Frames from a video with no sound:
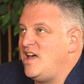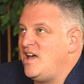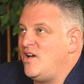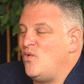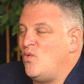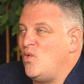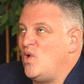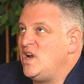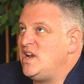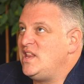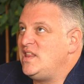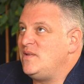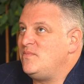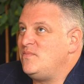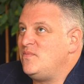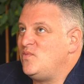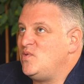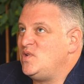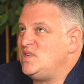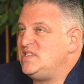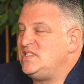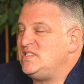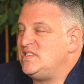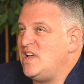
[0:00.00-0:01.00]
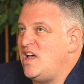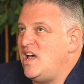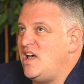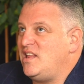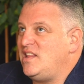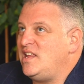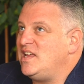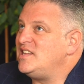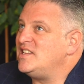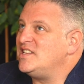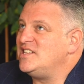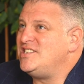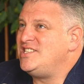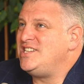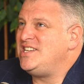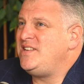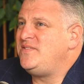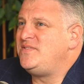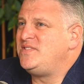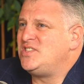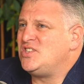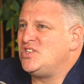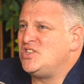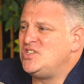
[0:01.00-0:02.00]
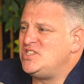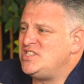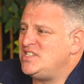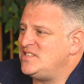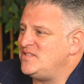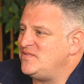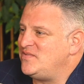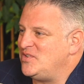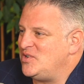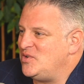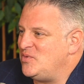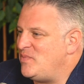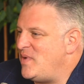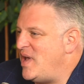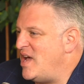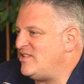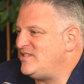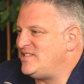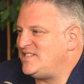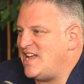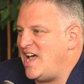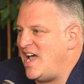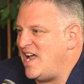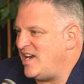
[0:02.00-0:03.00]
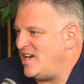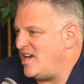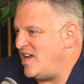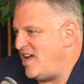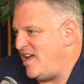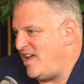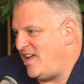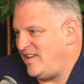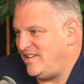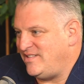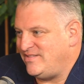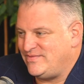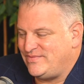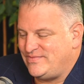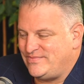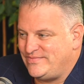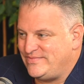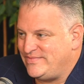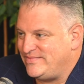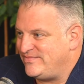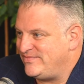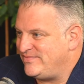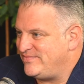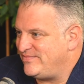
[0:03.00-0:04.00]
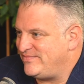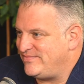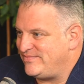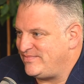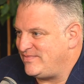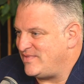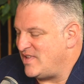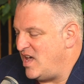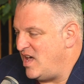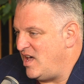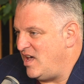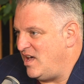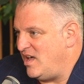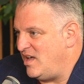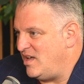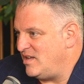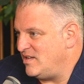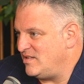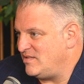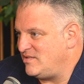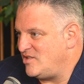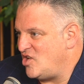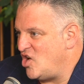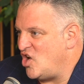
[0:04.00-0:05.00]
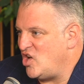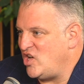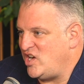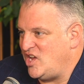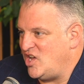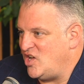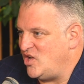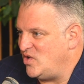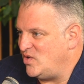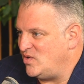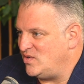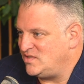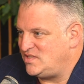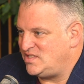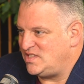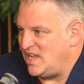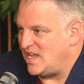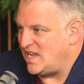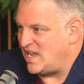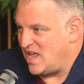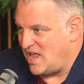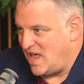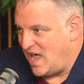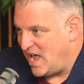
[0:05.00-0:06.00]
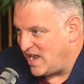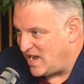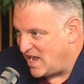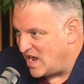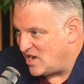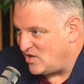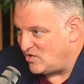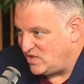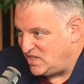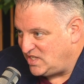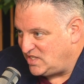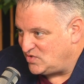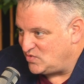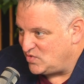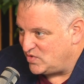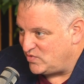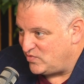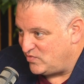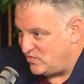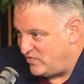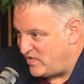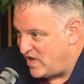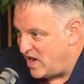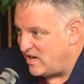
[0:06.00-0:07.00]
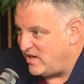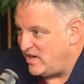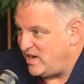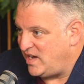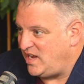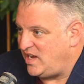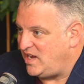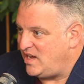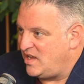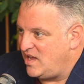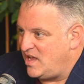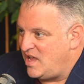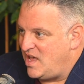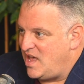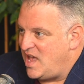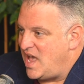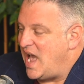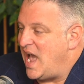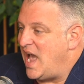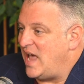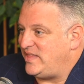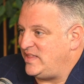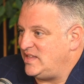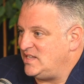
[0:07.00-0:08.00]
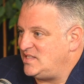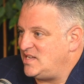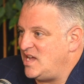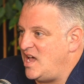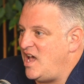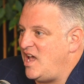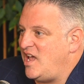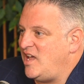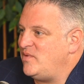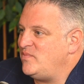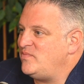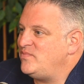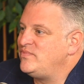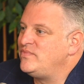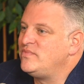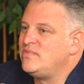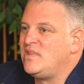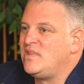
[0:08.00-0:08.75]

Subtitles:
One of them was like the chief surgeon for Mount Sinai cardio. These were very, at the time,